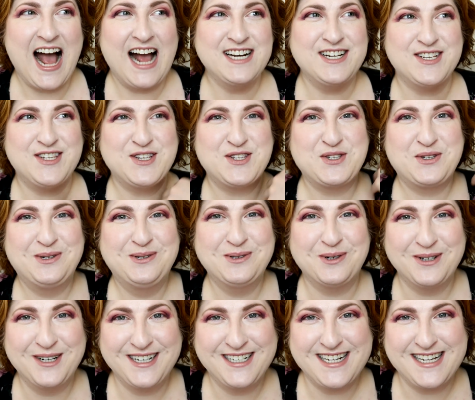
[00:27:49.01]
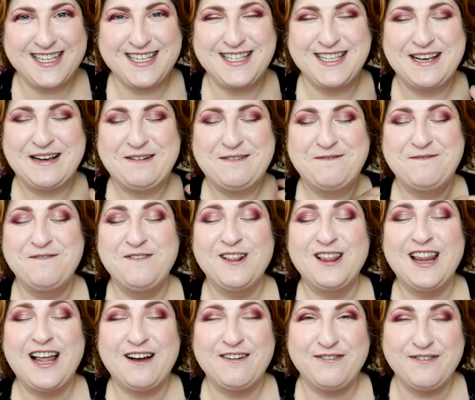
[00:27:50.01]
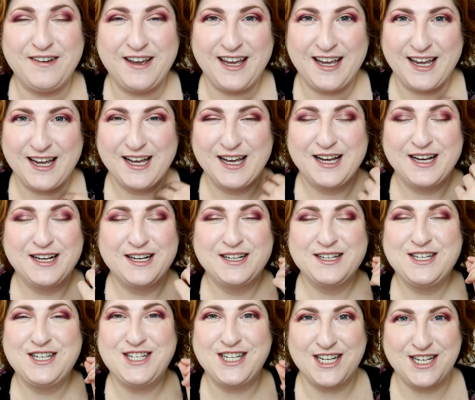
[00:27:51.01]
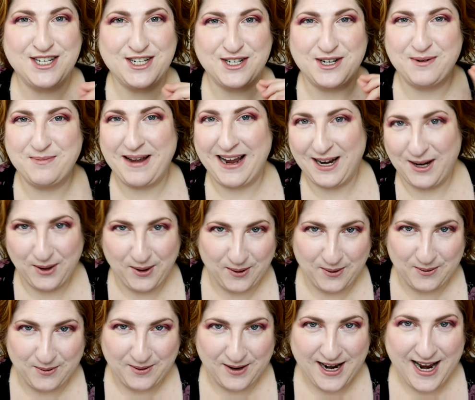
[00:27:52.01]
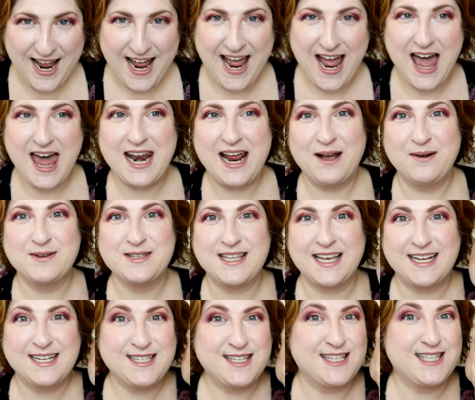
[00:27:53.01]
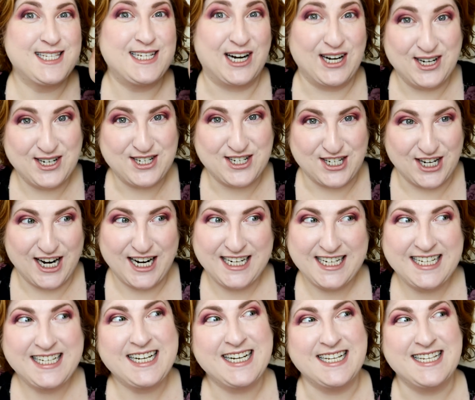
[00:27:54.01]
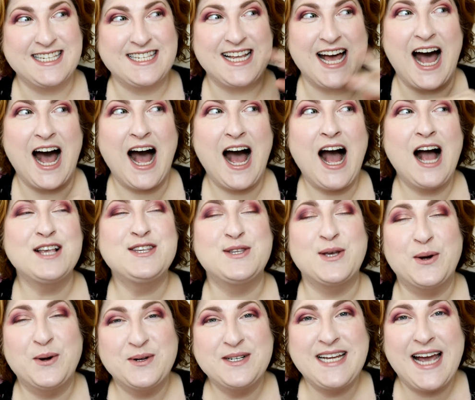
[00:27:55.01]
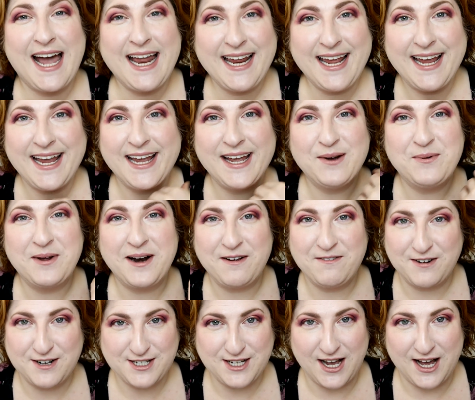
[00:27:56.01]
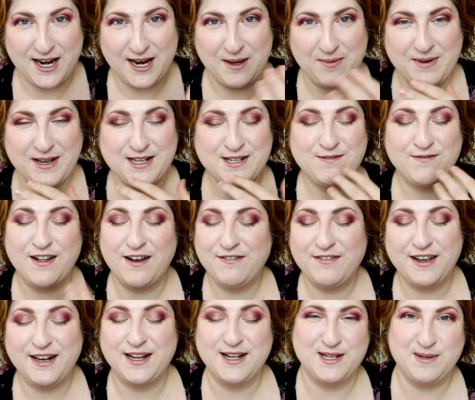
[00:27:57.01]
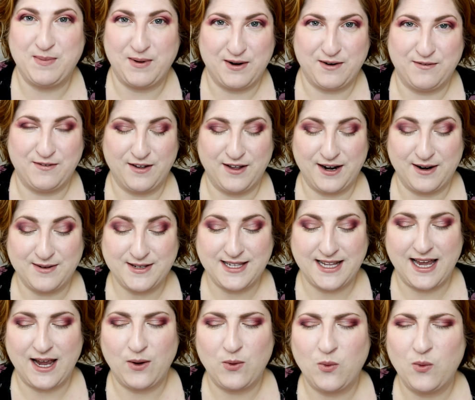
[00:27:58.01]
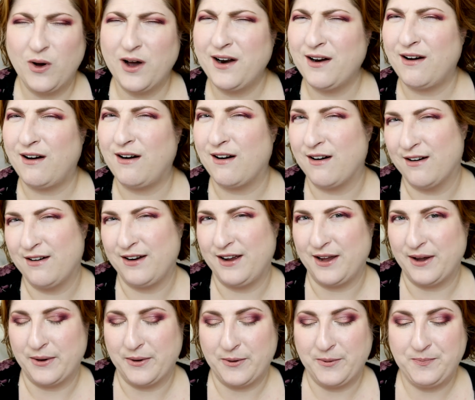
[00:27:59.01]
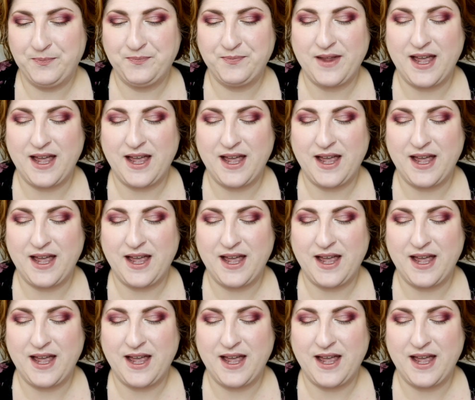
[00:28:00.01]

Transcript: Just this gorgeous, fluffy, ginger Maine Coon. And I was like starstruck because so Teddy, when I first got him, he's fluffy and he's beautiful. And I was like, what are you?